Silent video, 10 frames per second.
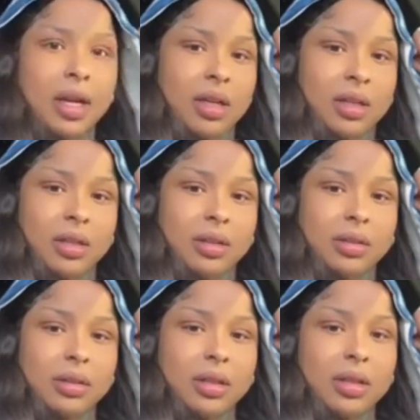I
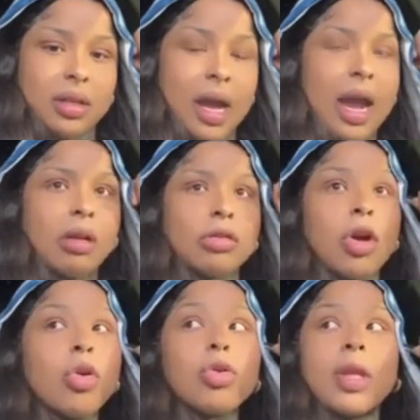don't
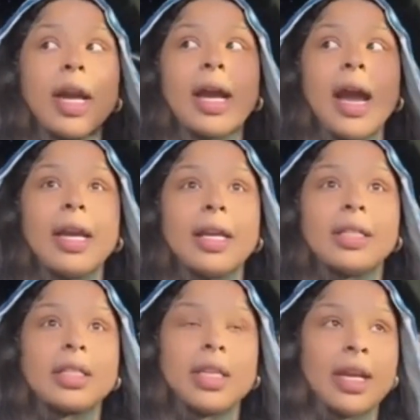know who that guy
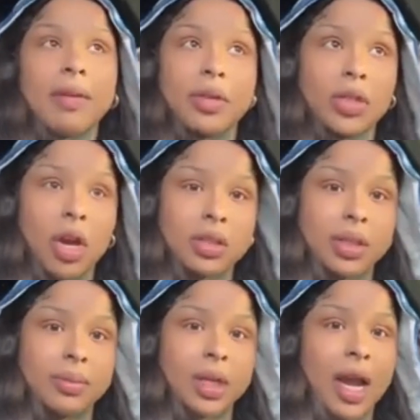is because I never talked
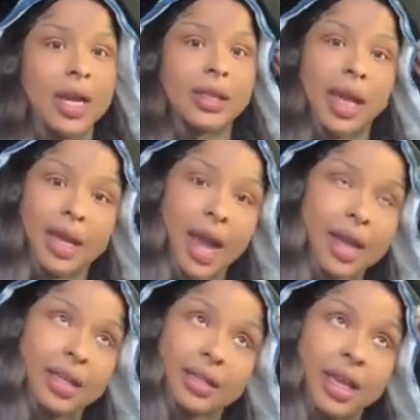to him. The guy, that guy...